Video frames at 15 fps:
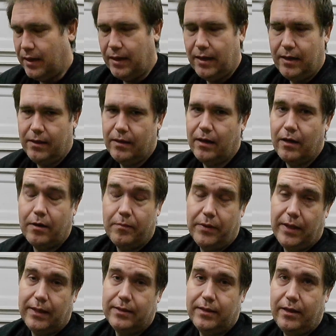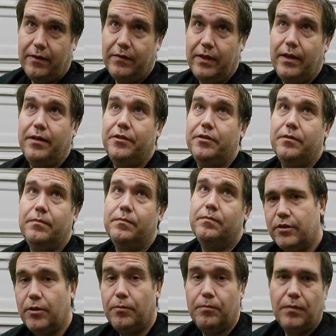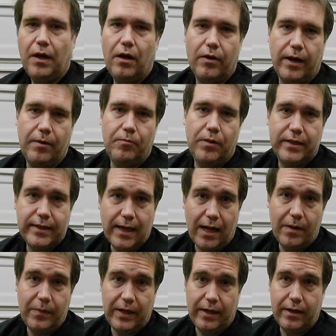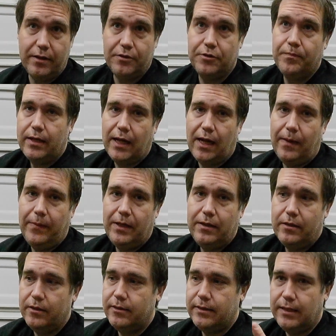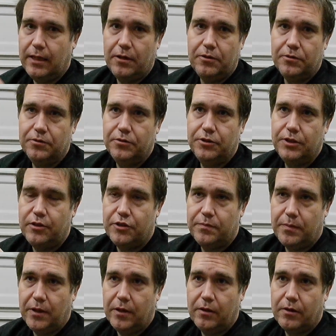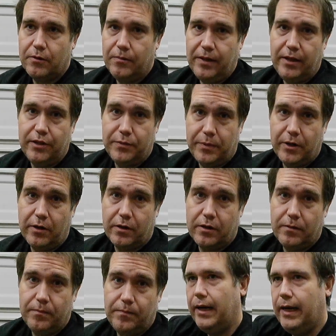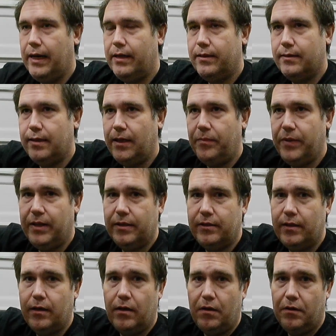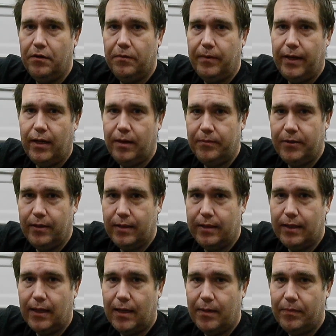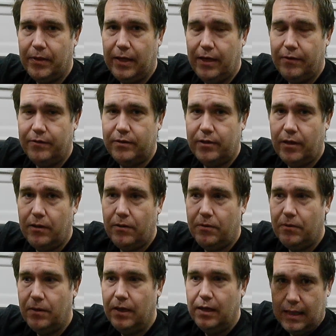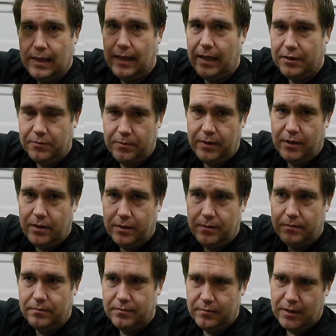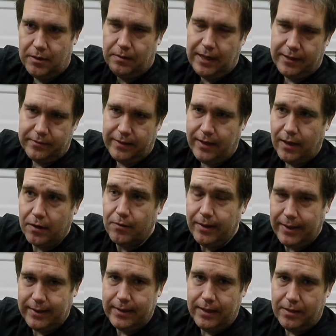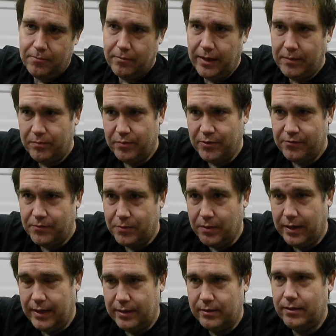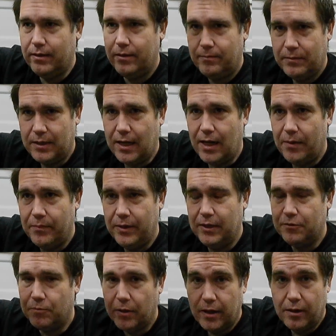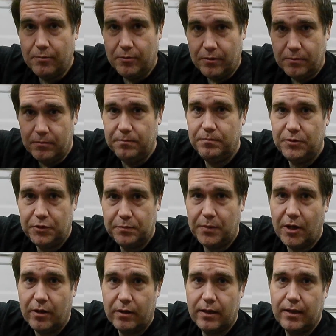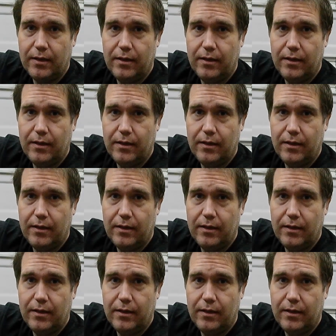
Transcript: and complexity of the engine. So, okay, what timing is, timing just tells the spark when to spark. Is the piston all the way up to the top? If so, that's when the, well, actually not quite then, right before it gets to the top is where it will spark